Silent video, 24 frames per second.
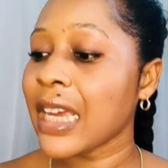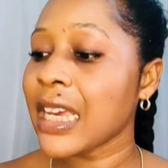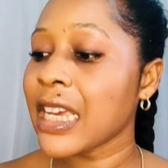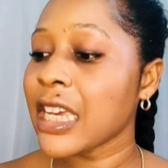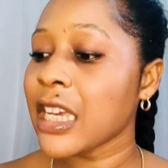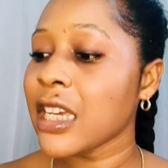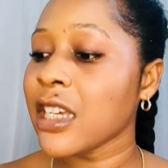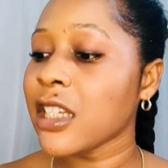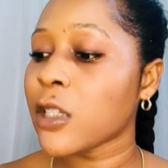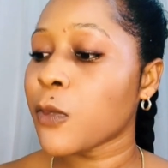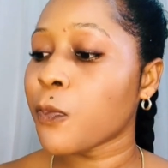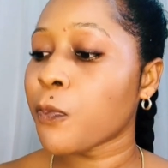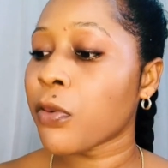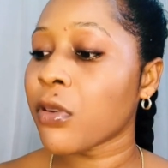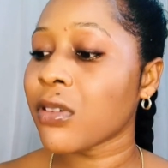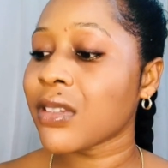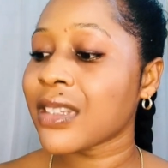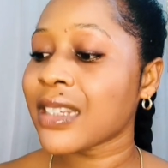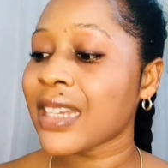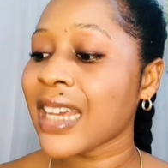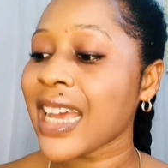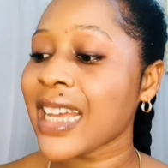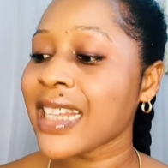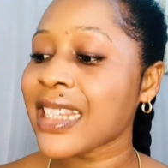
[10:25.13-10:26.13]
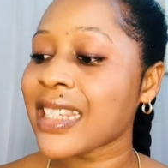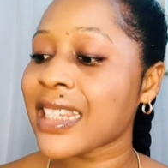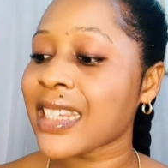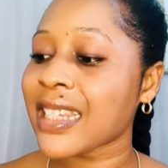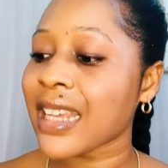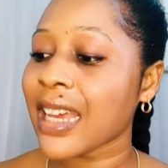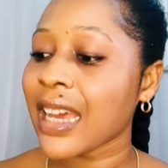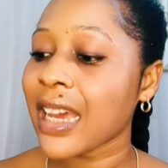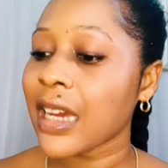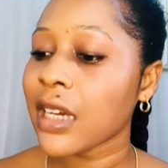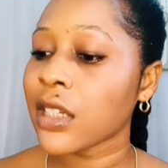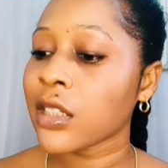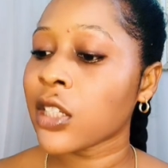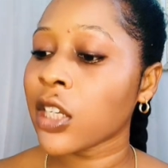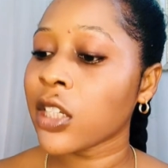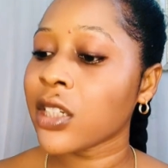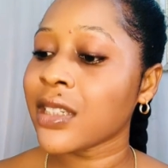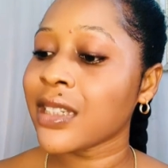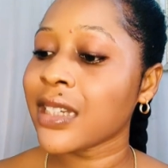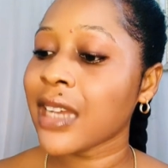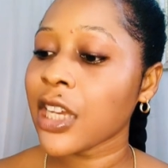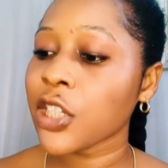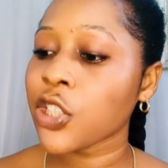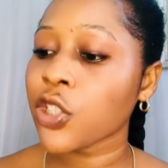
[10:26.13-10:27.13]
It protects the
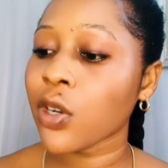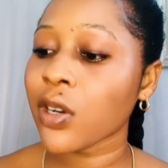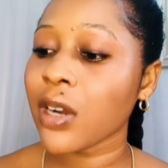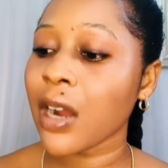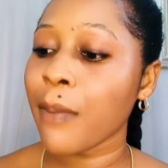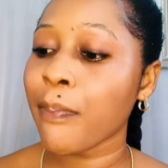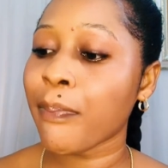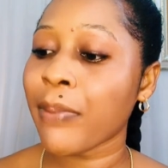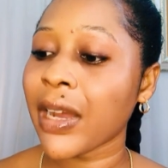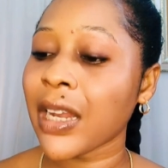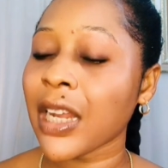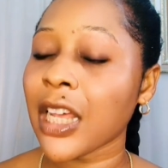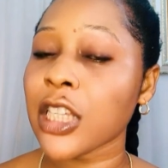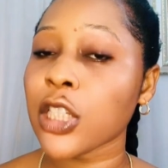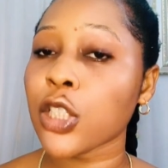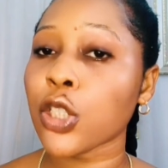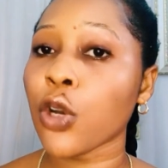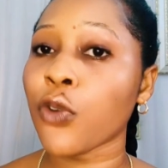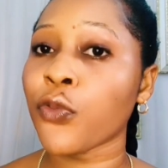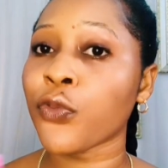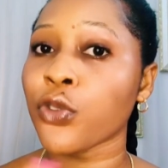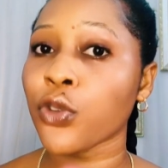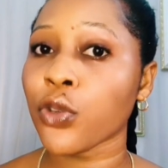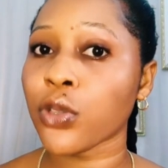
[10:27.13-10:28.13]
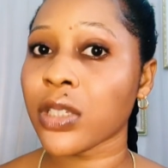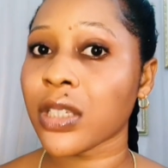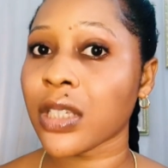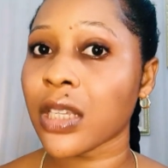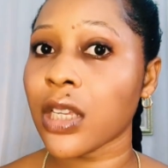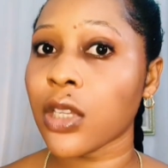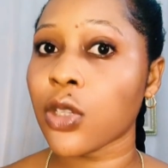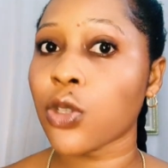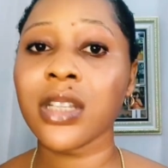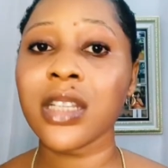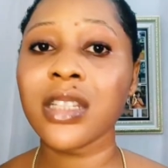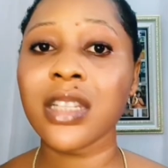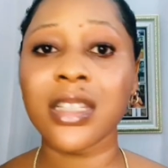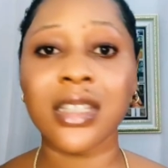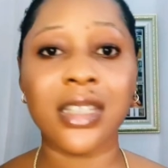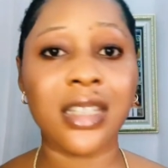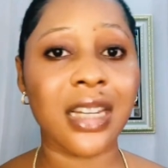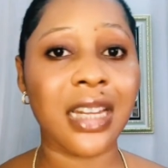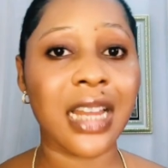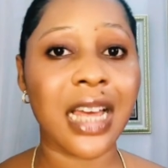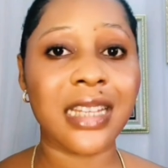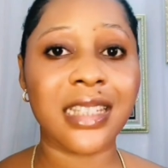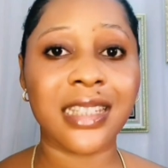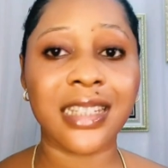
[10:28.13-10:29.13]
natural balance of your skin. So this is the
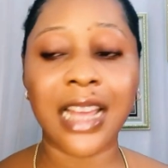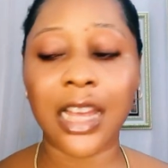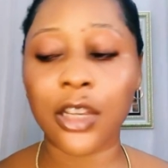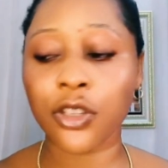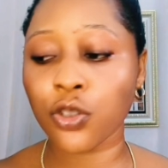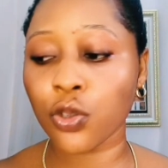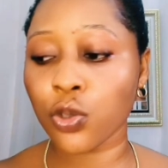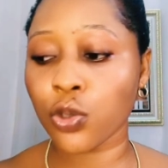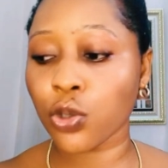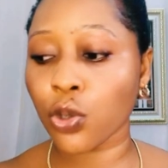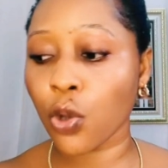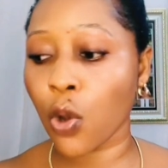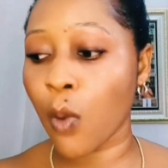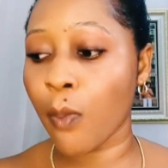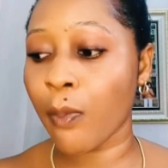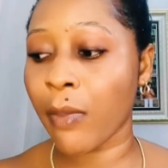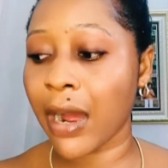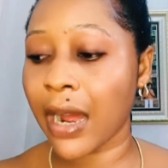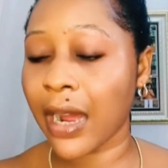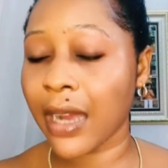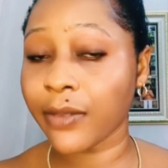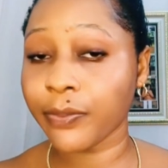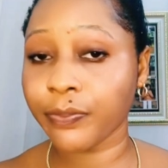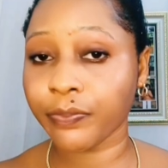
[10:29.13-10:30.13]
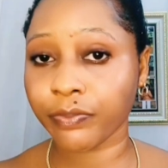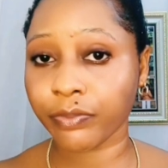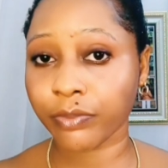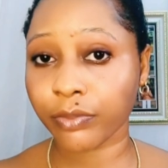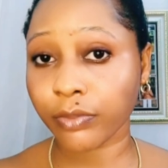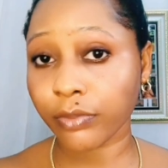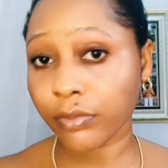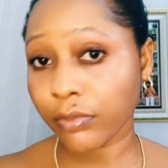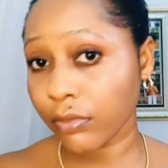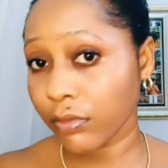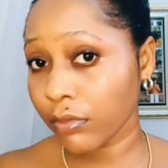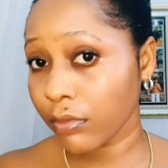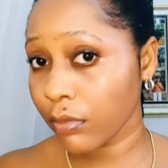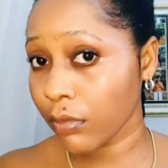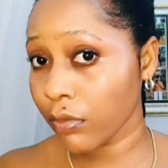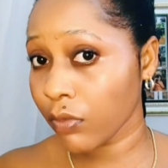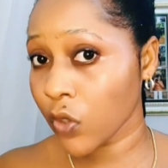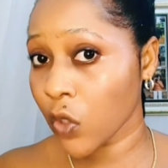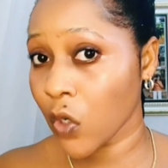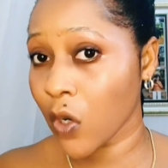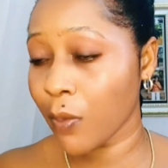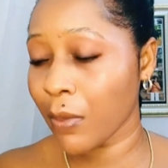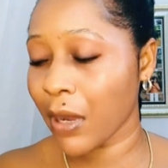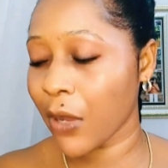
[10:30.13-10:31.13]
last thing I use on
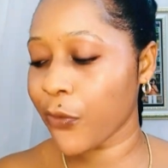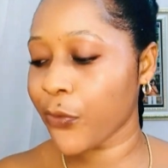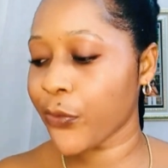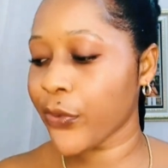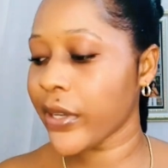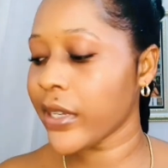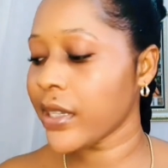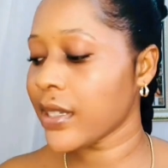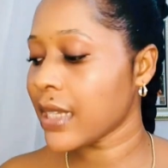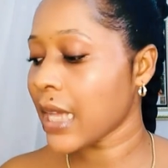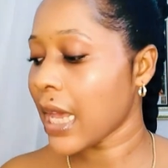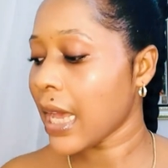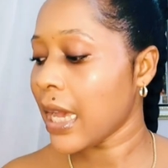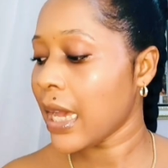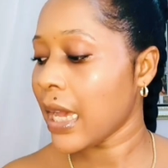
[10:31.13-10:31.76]
my face.